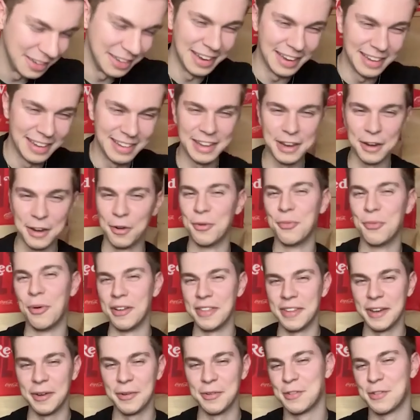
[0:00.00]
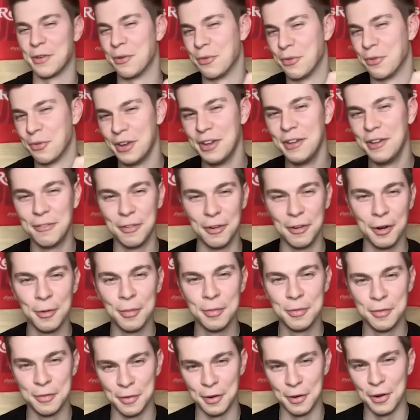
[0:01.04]
he had like a one that was a
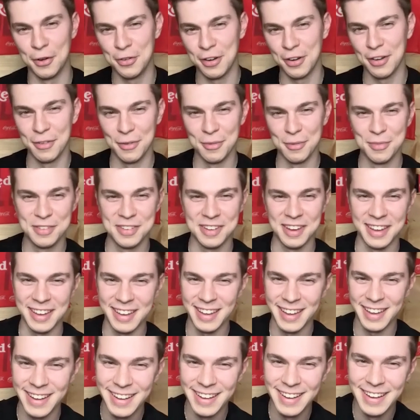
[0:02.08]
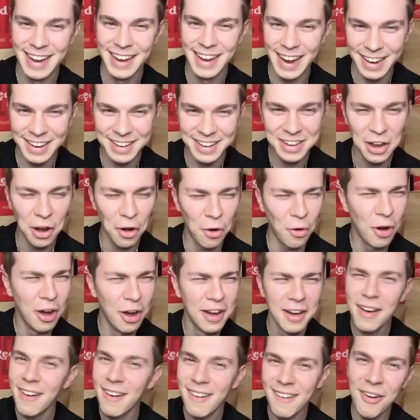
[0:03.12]
reverbed version of him saying it. And he'd go,
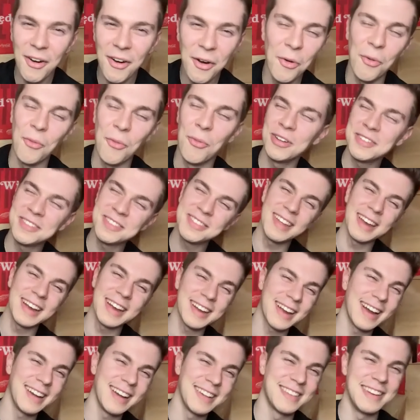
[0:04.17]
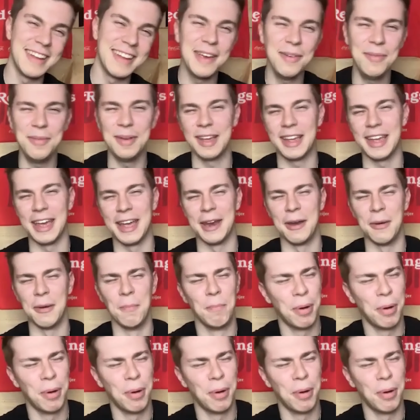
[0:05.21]
oh, what's that guy's name again?